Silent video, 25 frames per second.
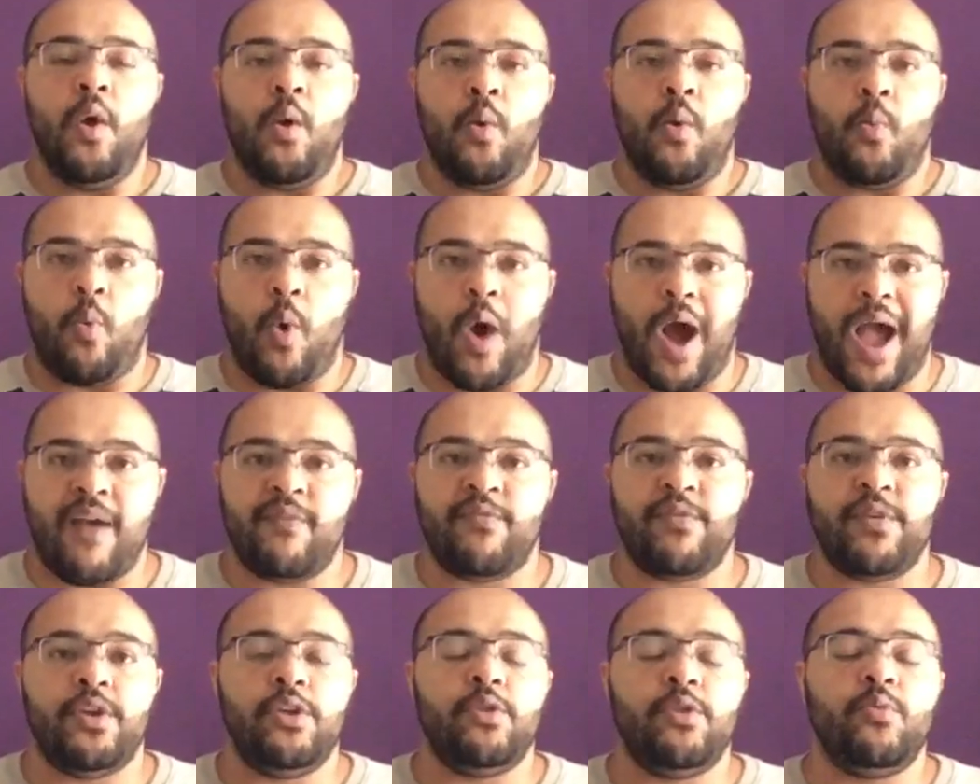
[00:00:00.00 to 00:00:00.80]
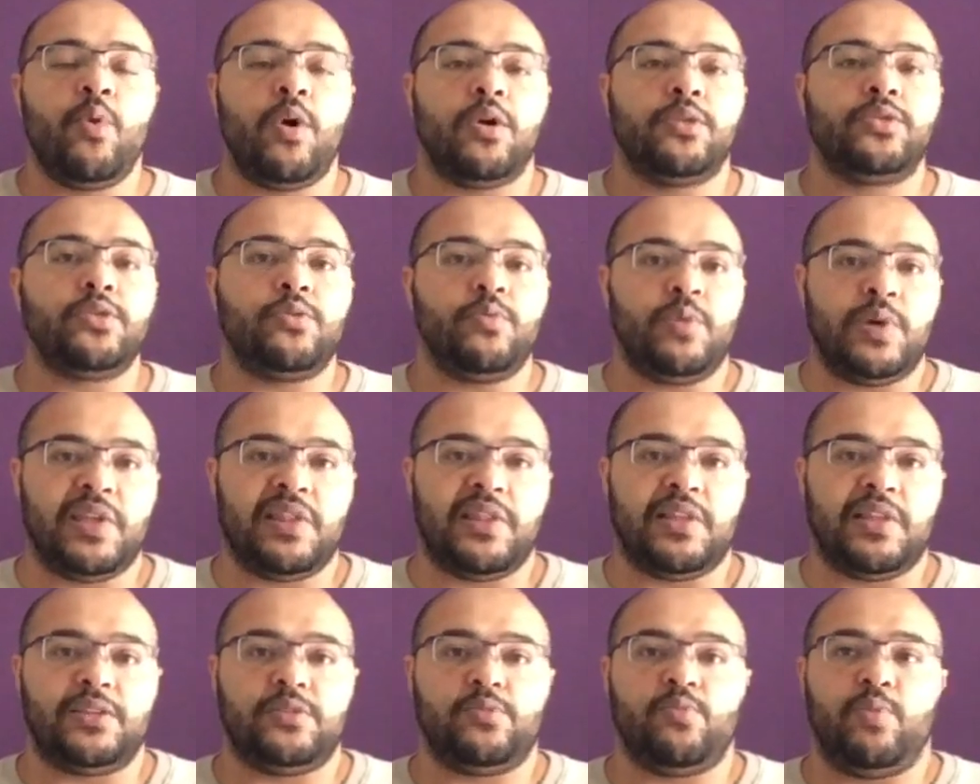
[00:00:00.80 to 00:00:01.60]
Whatever you are
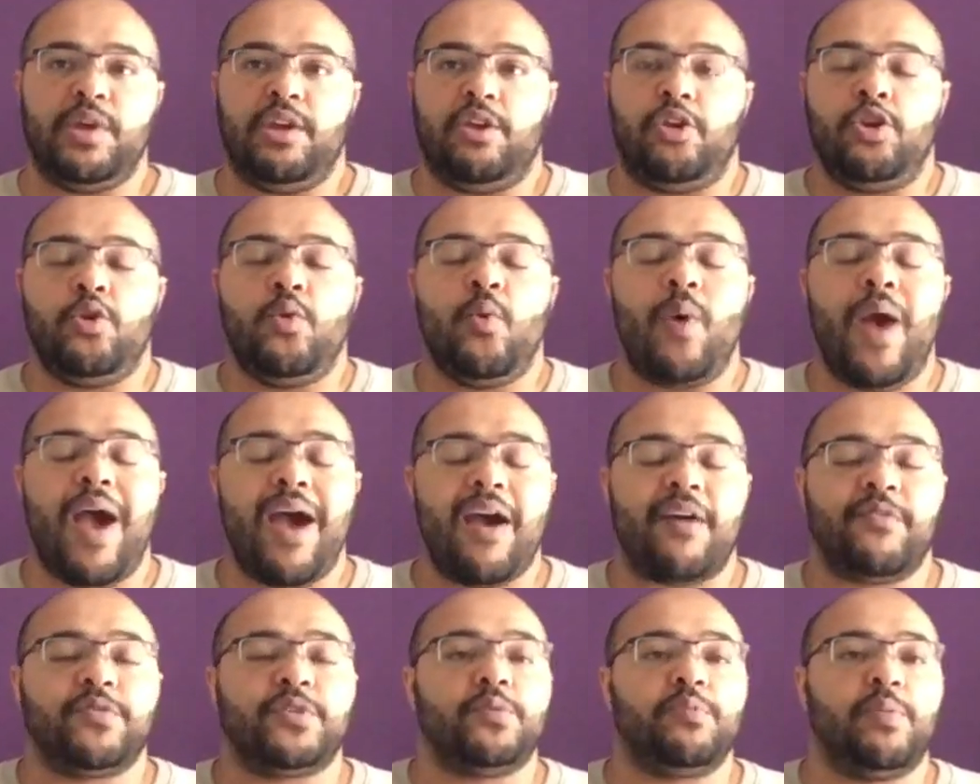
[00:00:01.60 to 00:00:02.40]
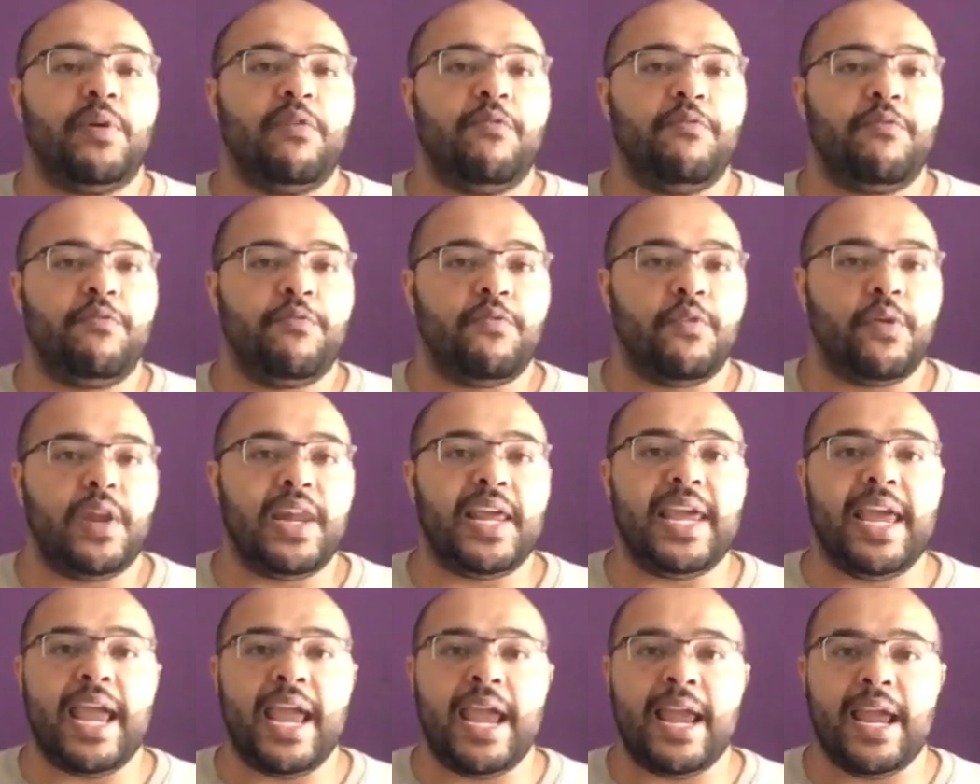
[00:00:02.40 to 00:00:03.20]
doing this week, you have to be
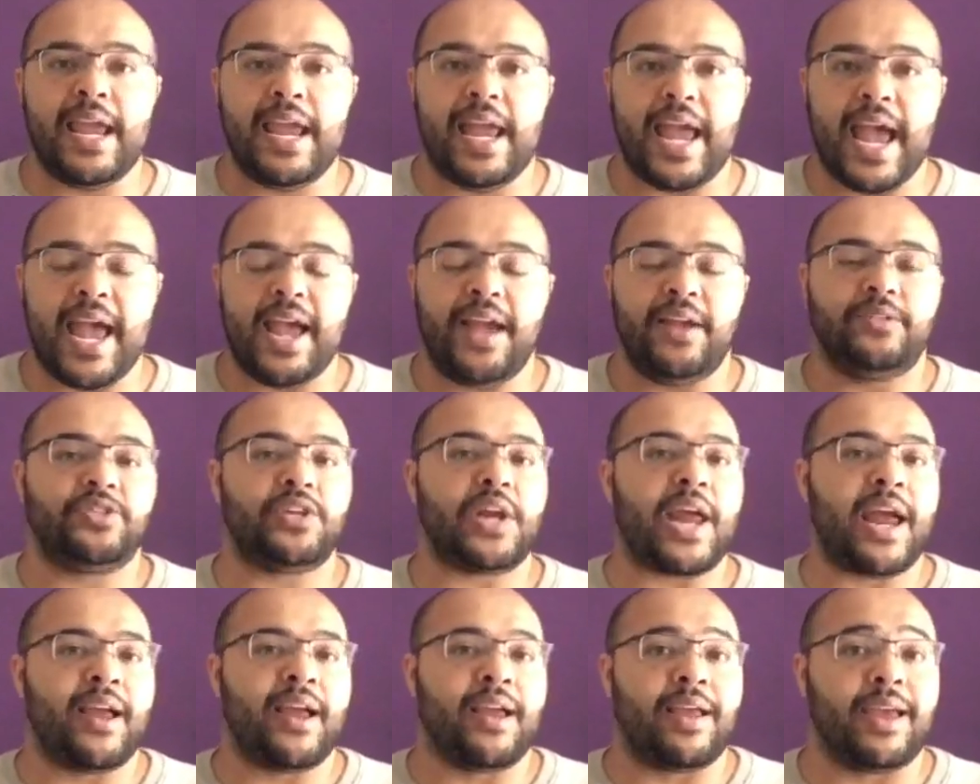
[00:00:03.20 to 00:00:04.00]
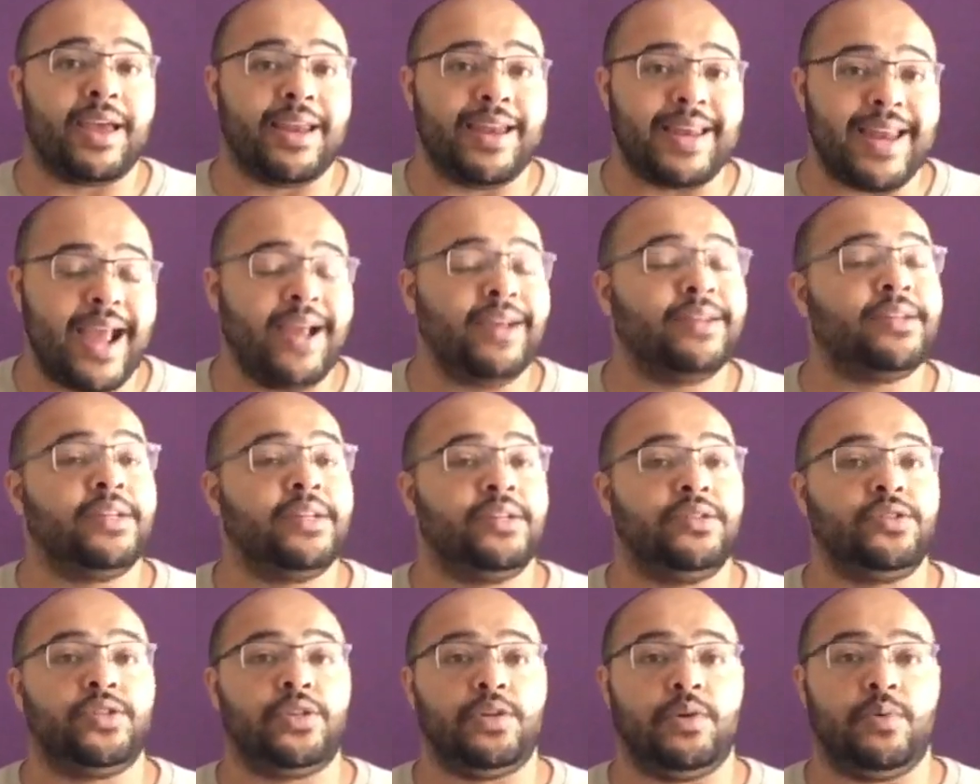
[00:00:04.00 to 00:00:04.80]
fully engaged and
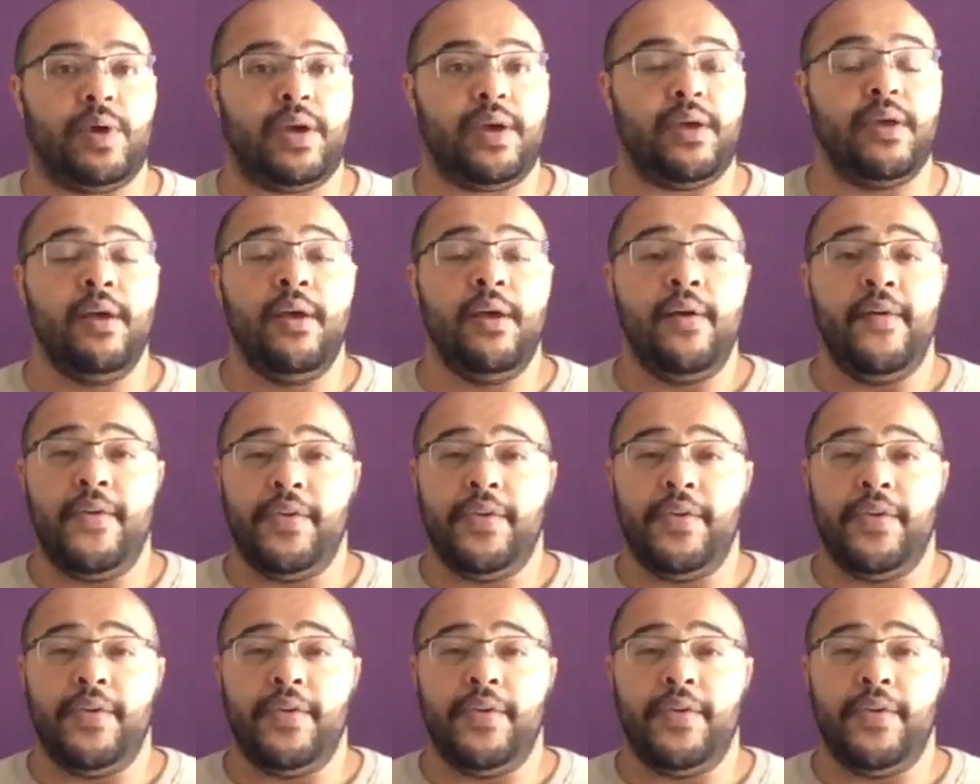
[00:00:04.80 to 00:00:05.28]
connected to it.